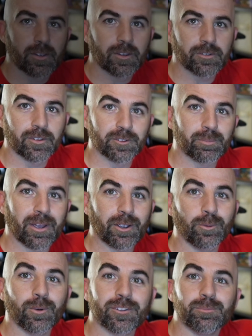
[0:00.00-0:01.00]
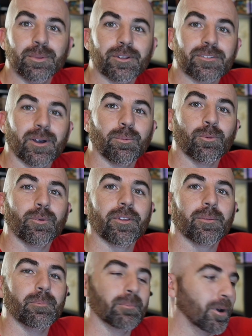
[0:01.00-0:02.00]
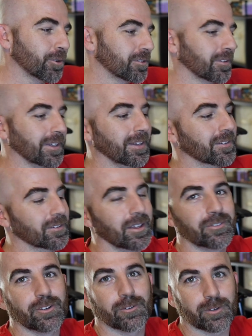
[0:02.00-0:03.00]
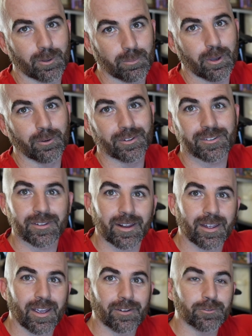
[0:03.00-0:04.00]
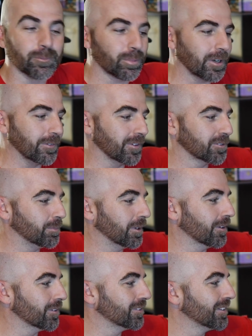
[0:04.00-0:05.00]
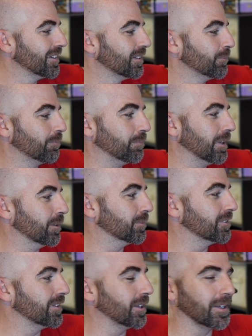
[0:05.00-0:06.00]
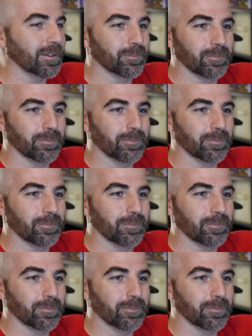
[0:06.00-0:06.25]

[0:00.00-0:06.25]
So this bike was built up with mostly leftover components that I had from previous builds. BMC